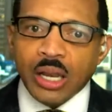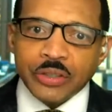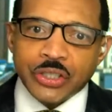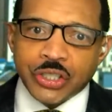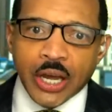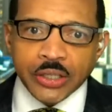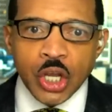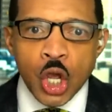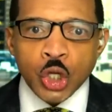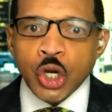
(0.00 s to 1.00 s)
of a
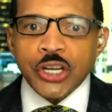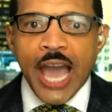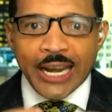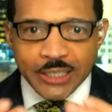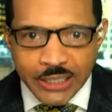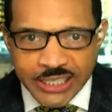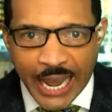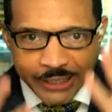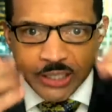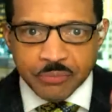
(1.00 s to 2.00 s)
sudden you're not a
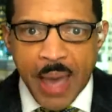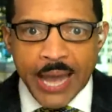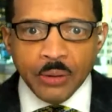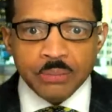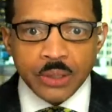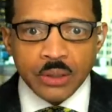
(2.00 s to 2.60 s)
detective, madam.